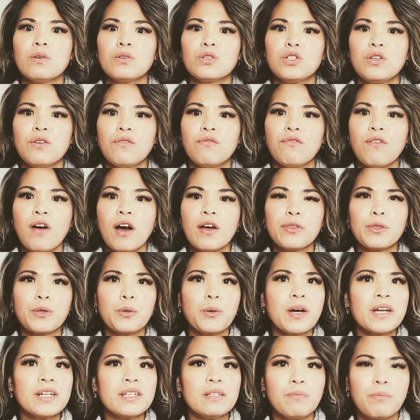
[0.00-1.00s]
She fought
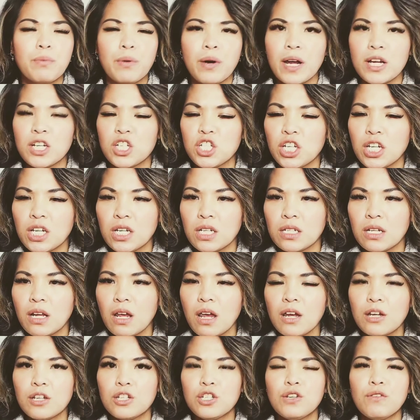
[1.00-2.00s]
through her depression,
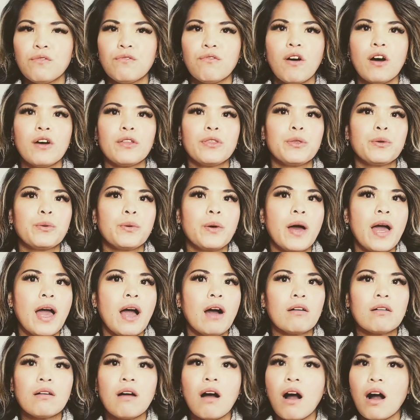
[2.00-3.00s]
she fought through her
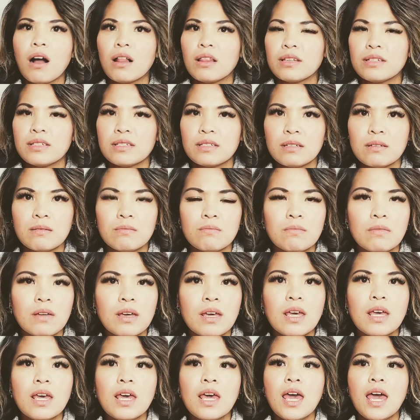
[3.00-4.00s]
alcoholism,
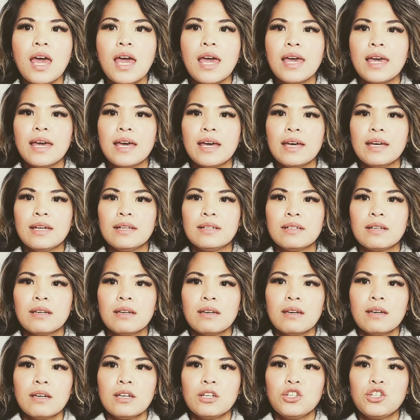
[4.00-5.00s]
and
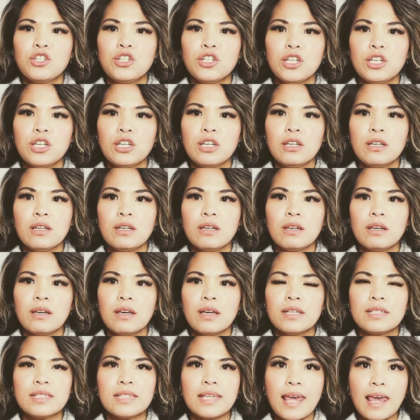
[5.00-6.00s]
she
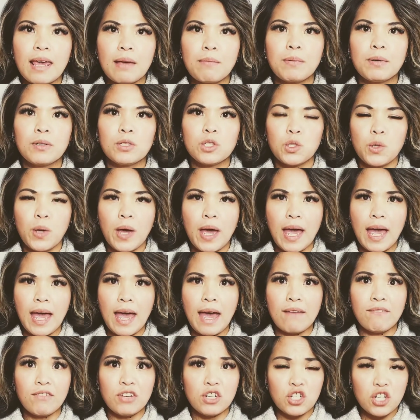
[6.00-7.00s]
is able to
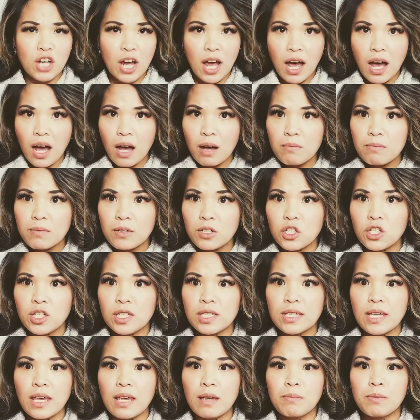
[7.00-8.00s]
have a job.
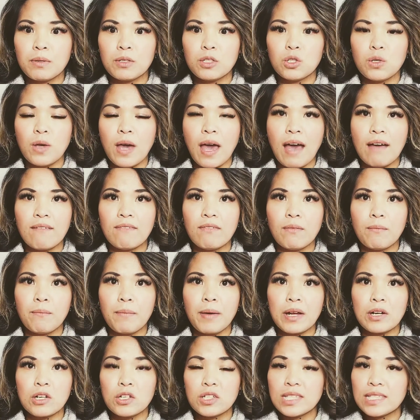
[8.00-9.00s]
She's able to have a
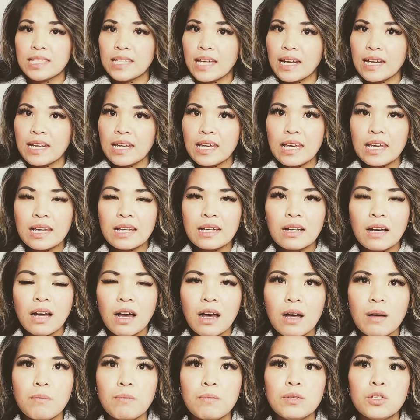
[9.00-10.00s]
better steady
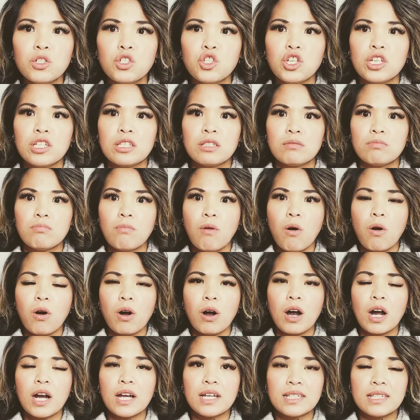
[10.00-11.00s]
income. She's
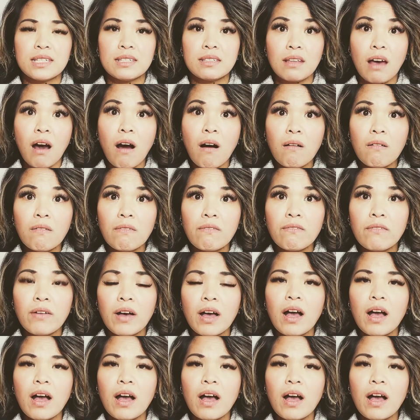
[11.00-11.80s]
more herself,